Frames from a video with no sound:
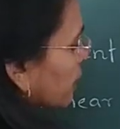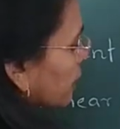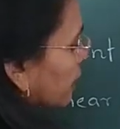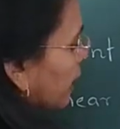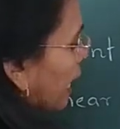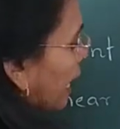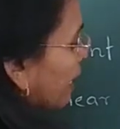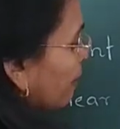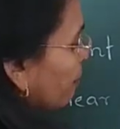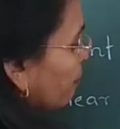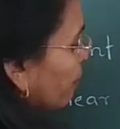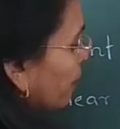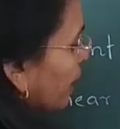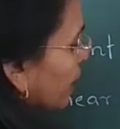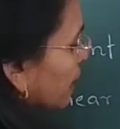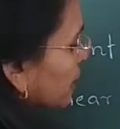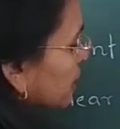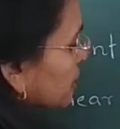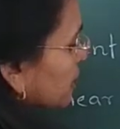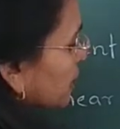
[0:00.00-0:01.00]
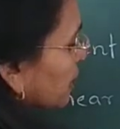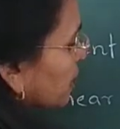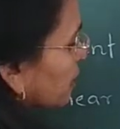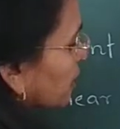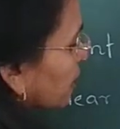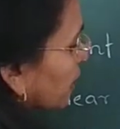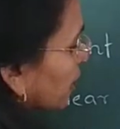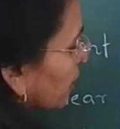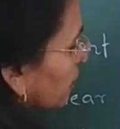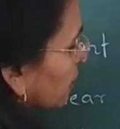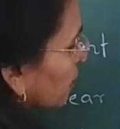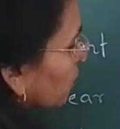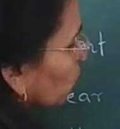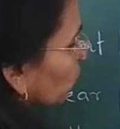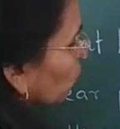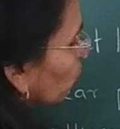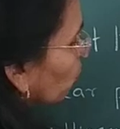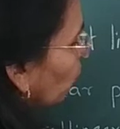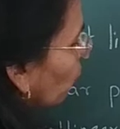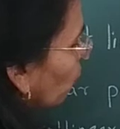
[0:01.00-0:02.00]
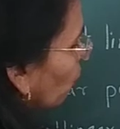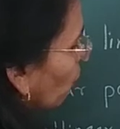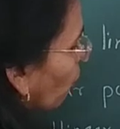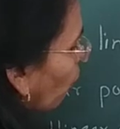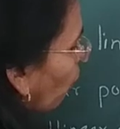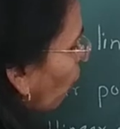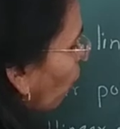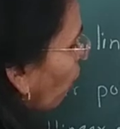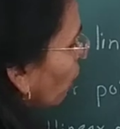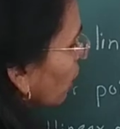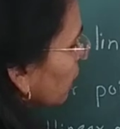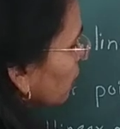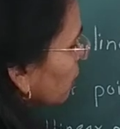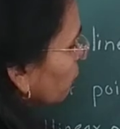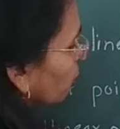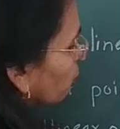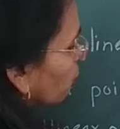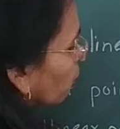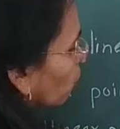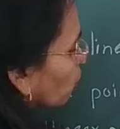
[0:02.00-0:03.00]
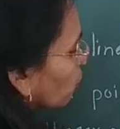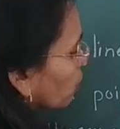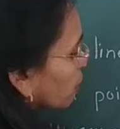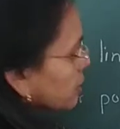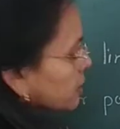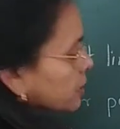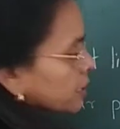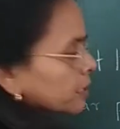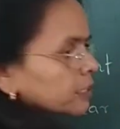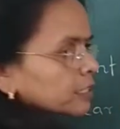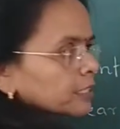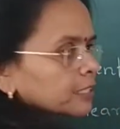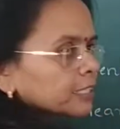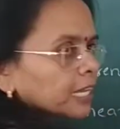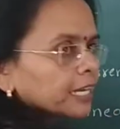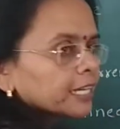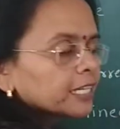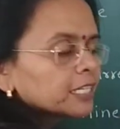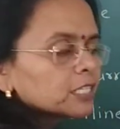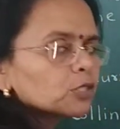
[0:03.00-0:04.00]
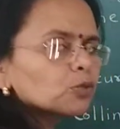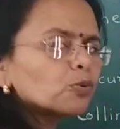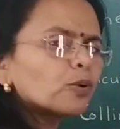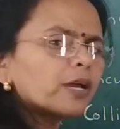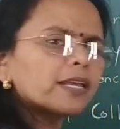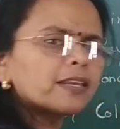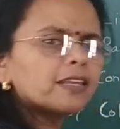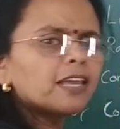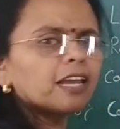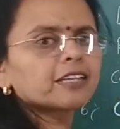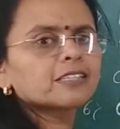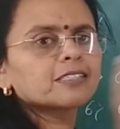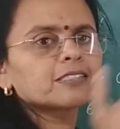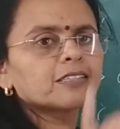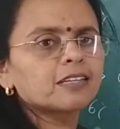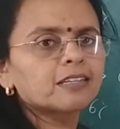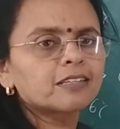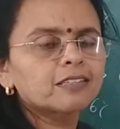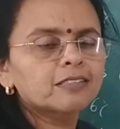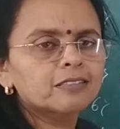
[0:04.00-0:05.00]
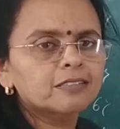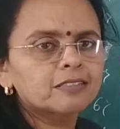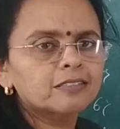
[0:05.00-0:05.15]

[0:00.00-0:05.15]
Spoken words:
can be extended to all the 4 sides to any extent.